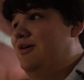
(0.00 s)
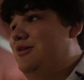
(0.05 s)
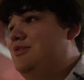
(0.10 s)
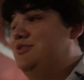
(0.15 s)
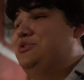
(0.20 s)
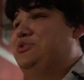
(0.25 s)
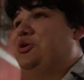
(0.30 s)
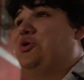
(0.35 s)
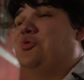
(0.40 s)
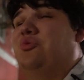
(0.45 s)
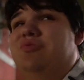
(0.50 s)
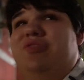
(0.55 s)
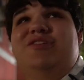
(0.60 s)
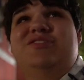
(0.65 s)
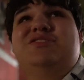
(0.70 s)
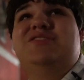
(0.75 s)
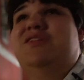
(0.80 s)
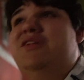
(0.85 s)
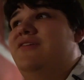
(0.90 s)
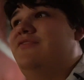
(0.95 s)
So there's
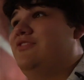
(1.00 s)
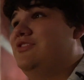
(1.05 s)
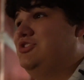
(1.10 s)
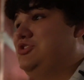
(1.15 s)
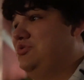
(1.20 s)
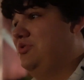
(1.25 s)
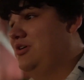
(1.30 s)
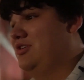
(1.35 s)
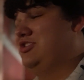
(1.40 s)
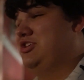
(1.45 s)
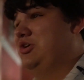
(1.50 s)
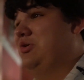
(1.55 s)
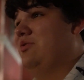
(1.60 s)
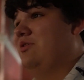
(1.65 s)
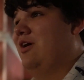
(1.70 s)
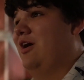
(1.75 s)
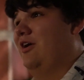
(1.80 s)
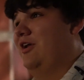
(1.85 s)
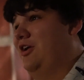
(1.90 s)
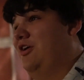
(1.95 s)
a lot of construction going
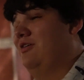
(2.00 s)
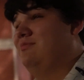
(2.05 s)
on here.